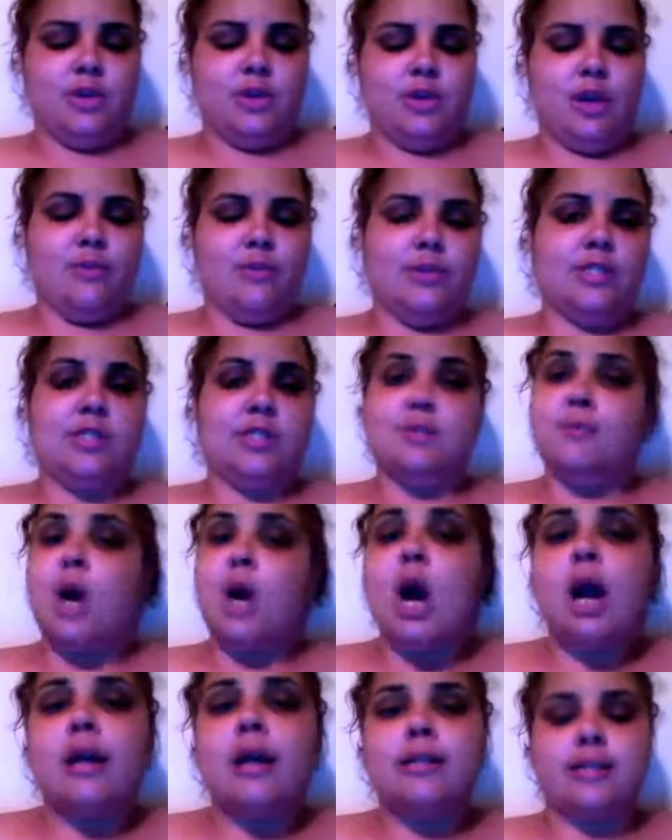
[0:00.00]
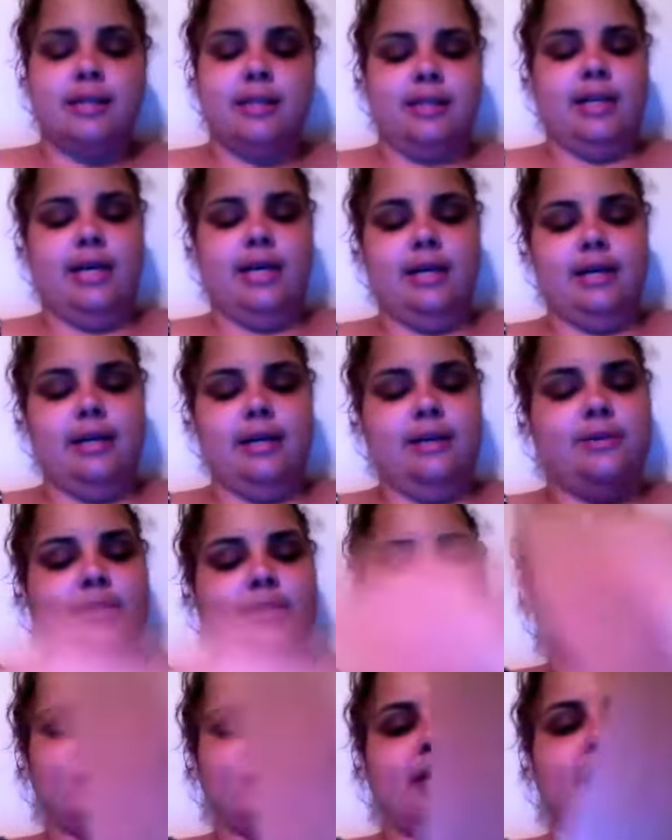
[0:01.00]
I was smart. It was this
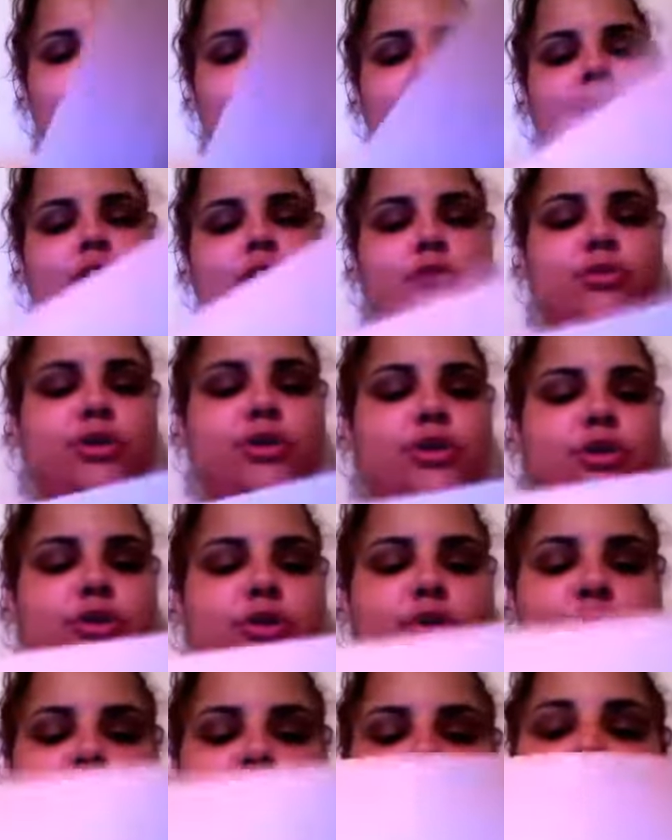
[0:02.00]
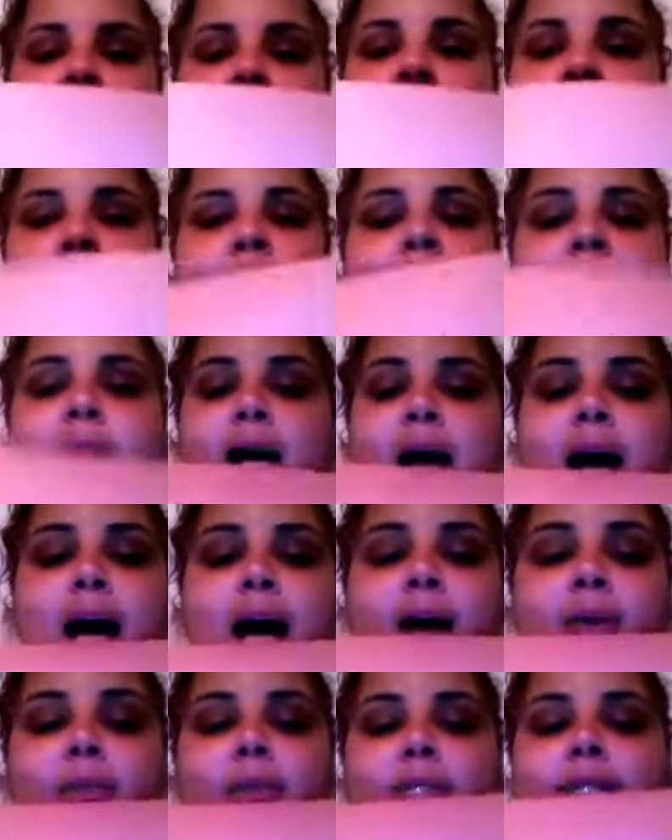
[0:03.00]
elite group. I
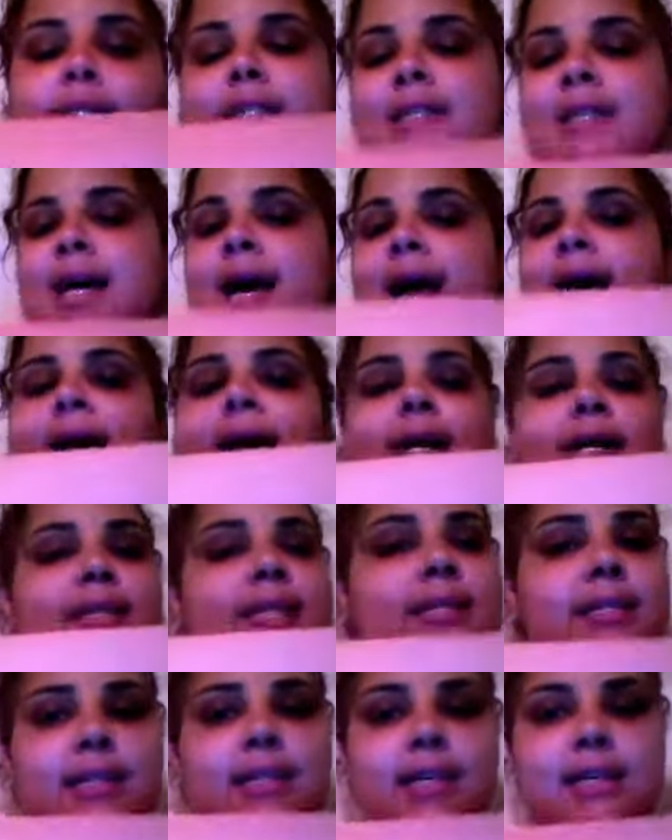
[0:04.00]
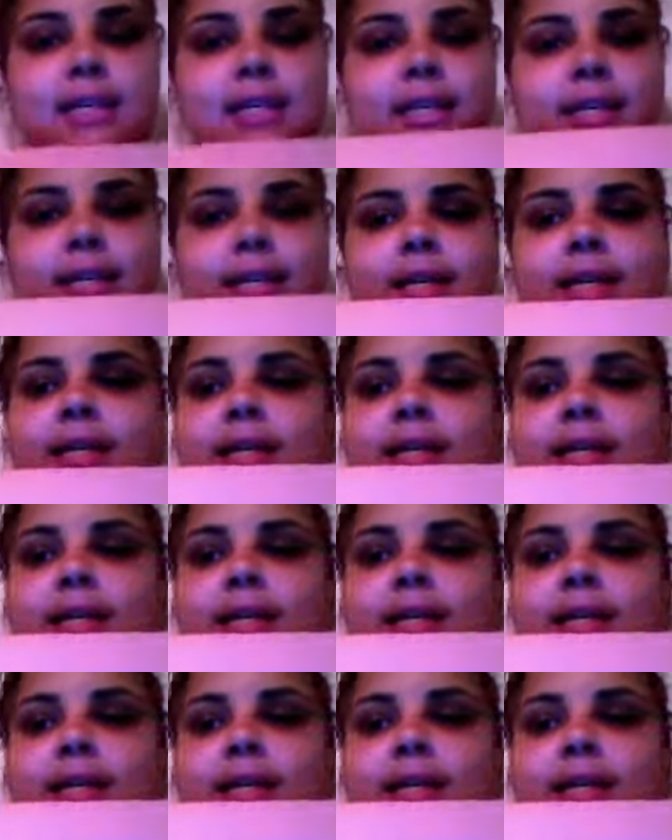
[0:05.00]
was talented.